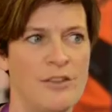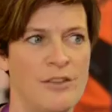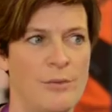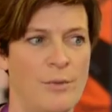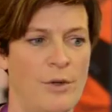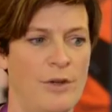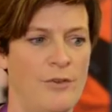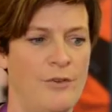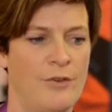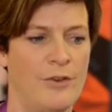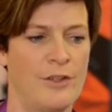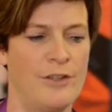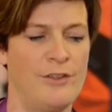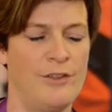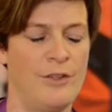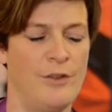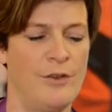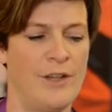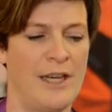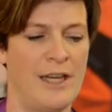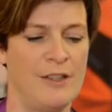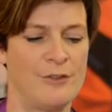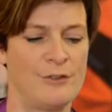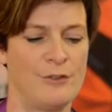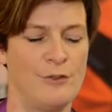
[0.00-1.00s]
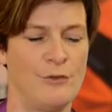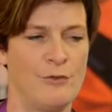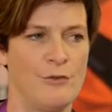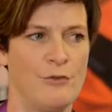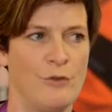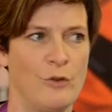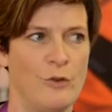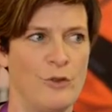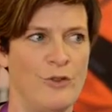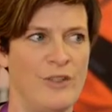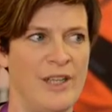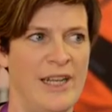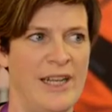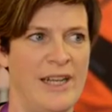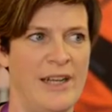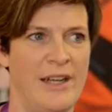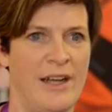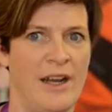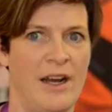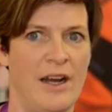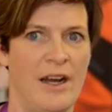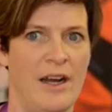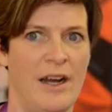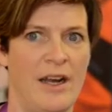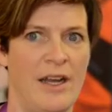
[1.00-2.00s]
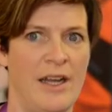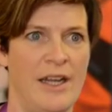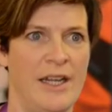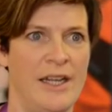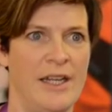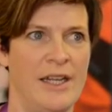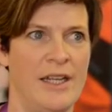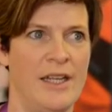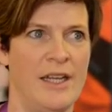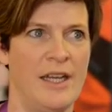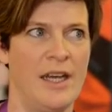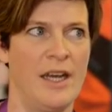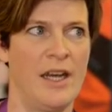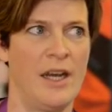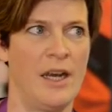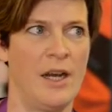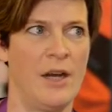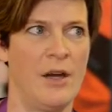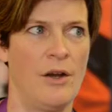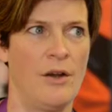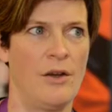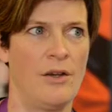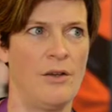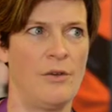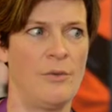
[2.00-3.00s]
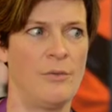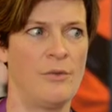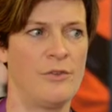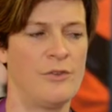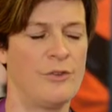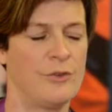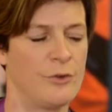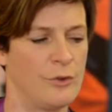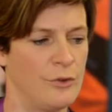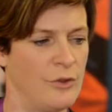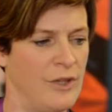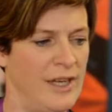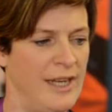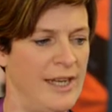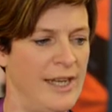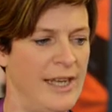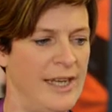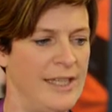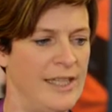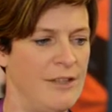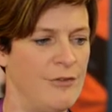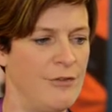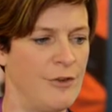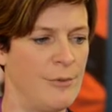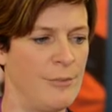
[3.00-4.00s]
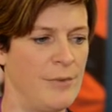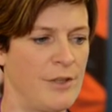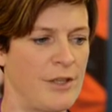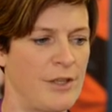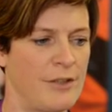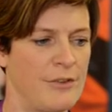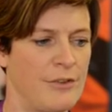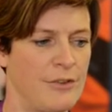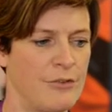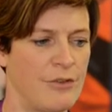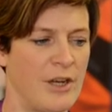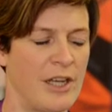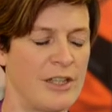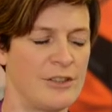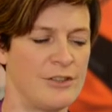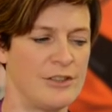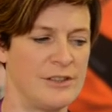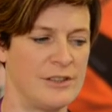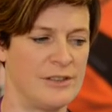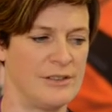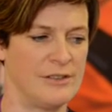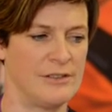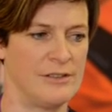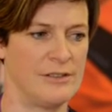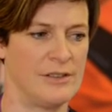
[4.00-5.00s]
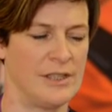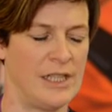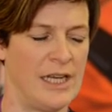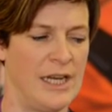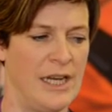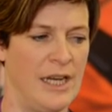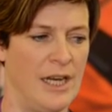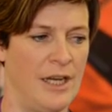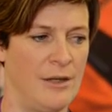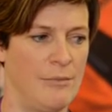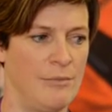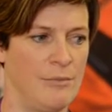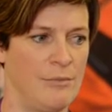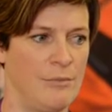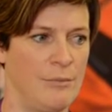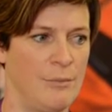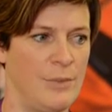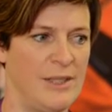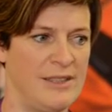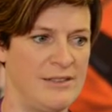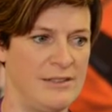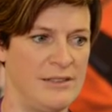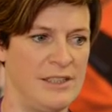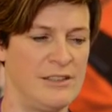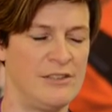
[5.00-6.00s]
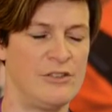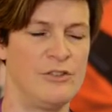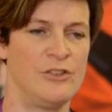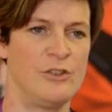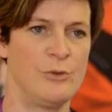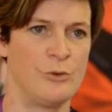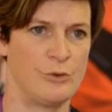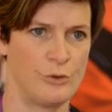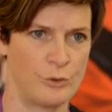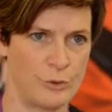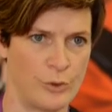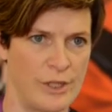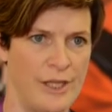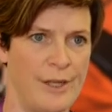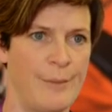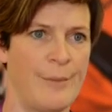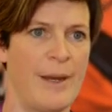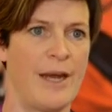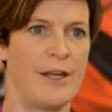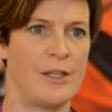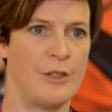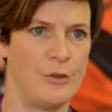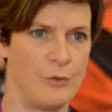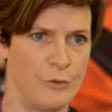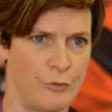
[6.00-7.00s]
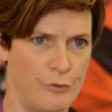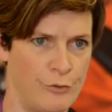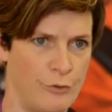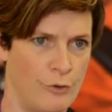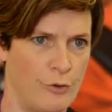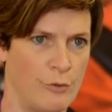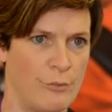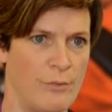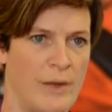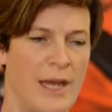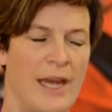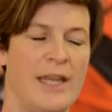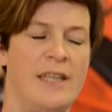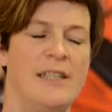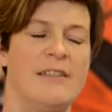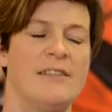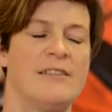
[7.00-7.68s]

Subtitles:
to WAFA in 2014, I saw a lady from the construction business, and she was talking about uniform, and it